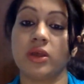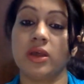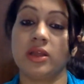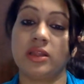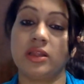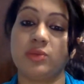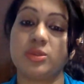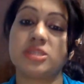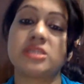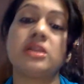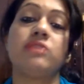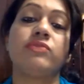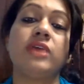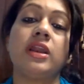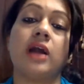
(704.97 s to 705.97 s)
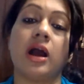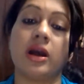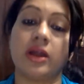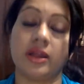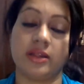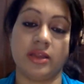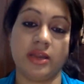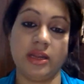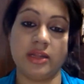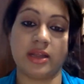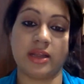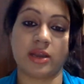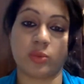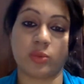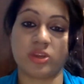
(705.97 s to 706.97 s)
they will still feel hungry. They need
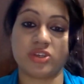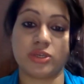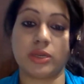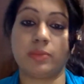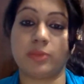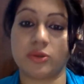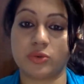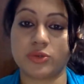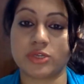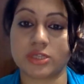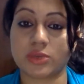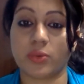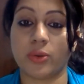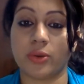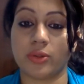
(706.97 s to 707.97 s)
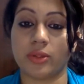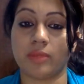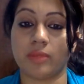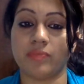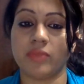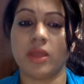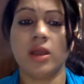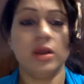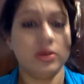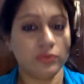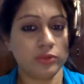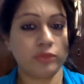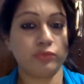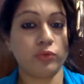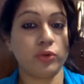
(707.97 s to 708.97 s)
that vegetable to just go into them.
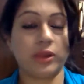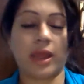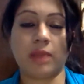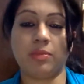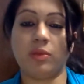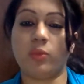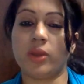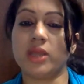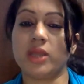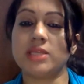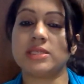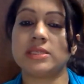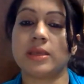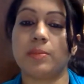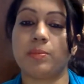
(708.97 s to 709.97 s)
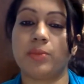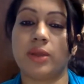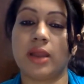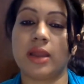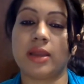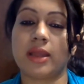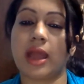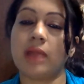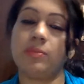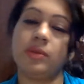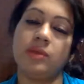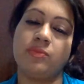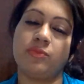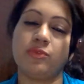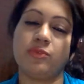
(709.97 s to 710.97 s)
So the food can be very simple and can
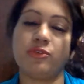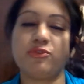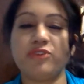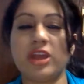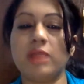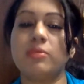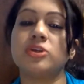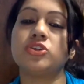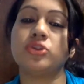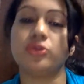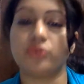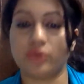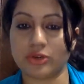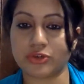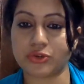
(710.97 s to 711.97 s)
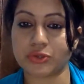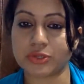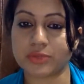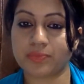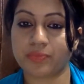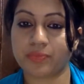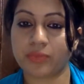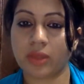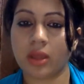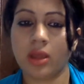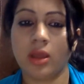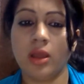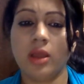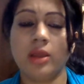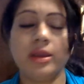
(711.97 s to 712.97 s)
be very much nutritious.
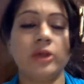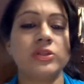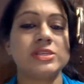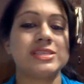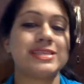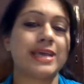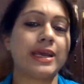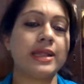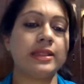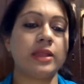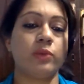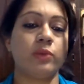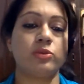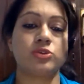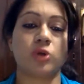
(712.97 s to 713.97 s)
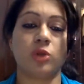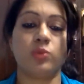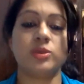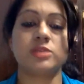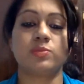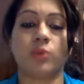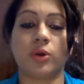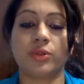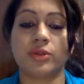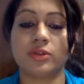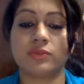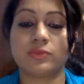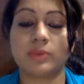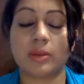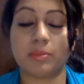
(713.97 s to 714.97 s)
Now, the second thing which always
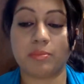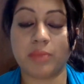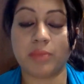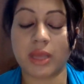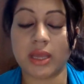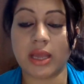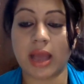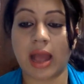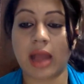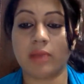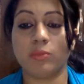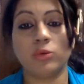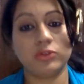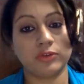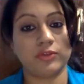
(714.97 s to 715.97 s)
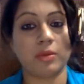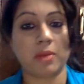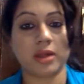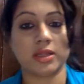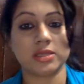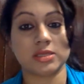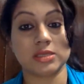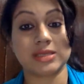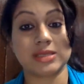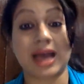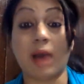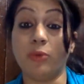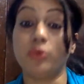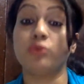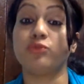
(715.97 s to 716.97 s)
bothers me and most of the mothers is
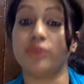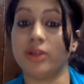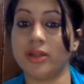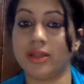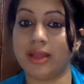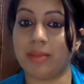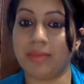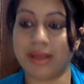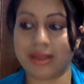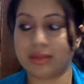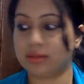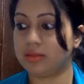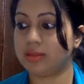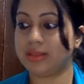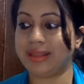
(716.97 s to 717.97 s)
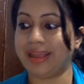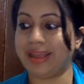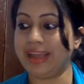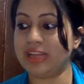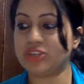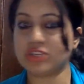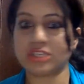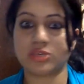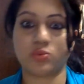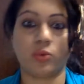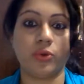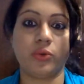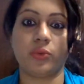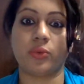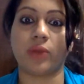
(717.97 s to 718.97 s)
how to feed them. Like, they just
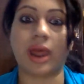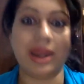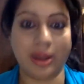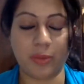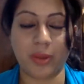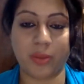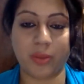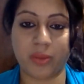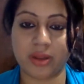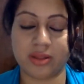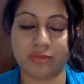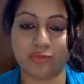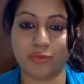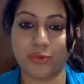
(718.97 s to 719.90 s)
want to run away when the food